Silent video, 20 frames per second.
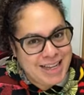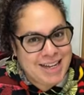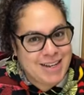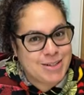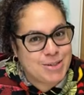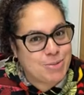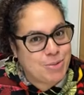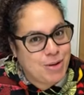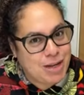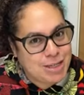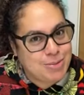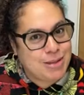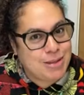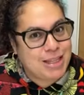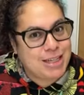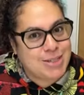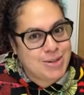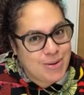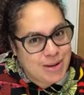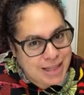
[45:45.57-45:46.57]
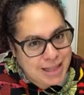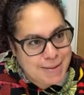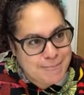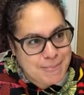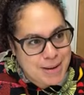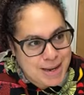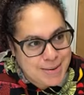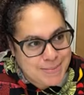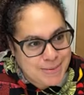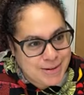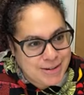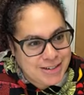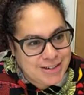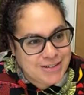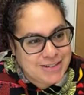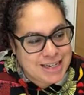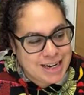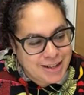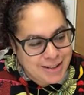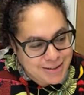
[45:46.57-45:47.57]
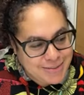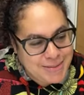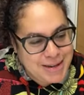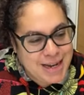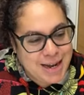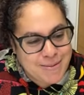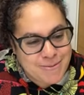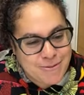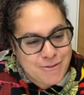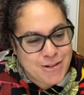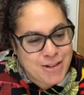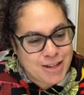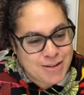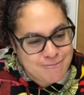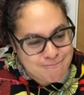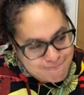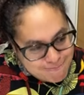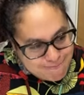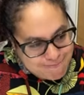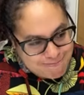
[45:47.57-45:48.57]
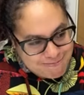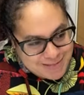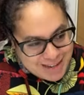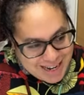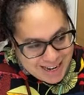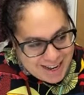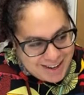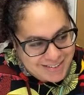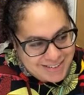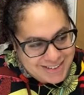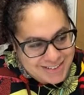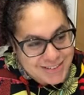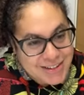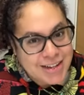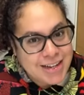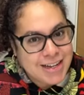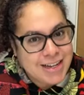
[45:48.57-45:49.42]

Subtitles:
He goes, what's with the toilet paper? You're telling me I'm full of I go,